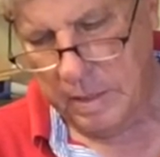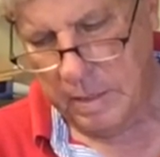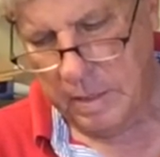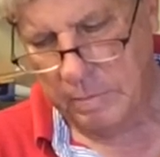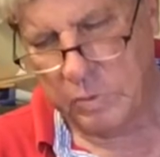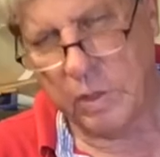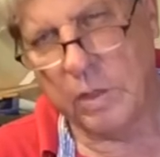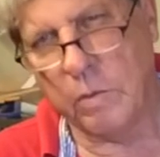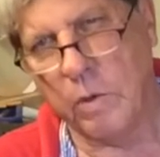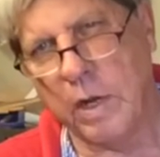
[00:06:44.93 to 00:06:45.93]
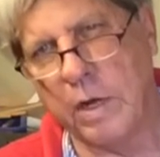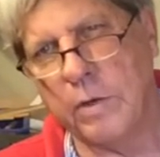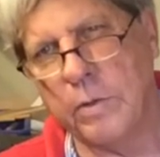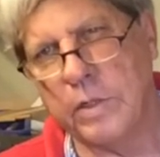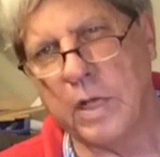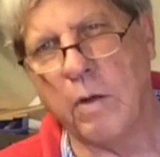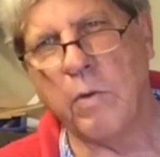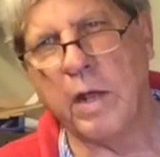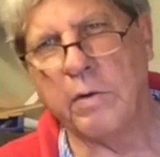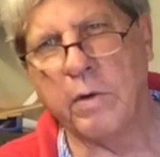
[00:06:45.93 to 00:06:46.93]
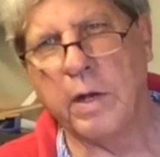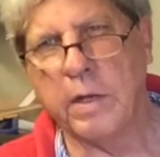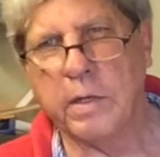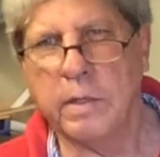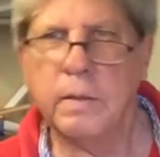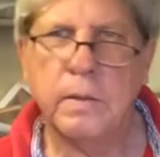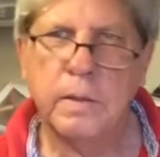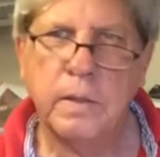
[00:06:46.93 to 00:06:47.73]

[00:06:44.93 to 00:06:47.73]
Um, so I think what I'll do is I'll write Greg and